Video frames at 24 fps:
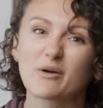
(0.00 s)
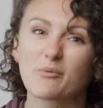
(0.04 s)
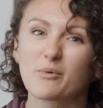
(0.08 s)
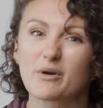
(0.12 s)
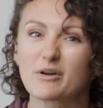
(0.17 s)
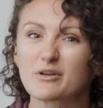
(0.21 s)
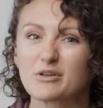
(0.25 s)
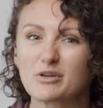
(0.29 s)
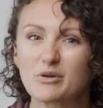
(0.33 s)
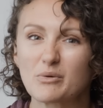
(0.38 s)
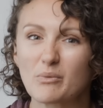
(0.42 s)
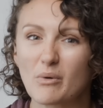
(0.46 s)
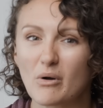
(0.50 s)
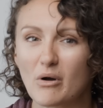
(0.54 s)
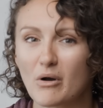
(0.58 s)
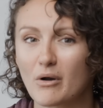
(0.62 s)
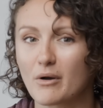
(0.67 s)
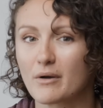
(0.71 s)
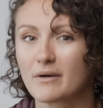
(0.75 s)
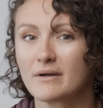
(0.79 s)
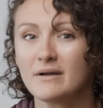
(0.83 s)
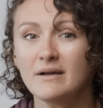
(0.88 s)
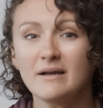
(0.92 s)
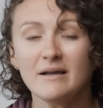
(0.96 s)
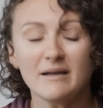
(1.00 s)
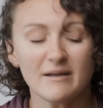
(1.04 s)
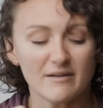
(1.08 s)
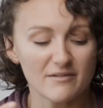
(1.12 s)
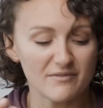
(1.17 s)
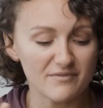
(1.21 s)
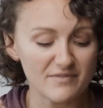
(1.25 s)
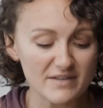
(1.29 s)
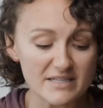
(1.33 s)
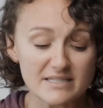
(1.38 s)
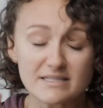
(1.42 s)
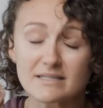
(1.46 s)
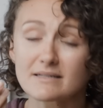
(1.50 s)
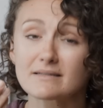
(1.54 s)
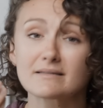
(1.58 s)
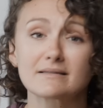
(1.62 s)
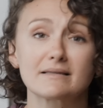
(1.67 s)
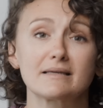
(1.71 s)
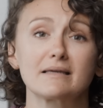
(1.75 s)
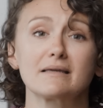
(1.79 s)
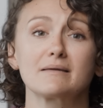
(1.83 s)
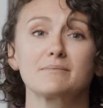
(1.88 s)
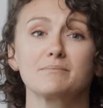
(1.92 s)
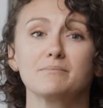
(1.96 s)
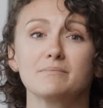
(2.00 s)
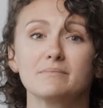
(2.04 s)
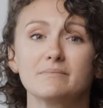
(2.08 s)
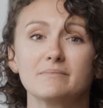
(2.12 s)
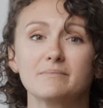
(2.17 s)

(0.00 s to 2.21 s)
not where you are physically.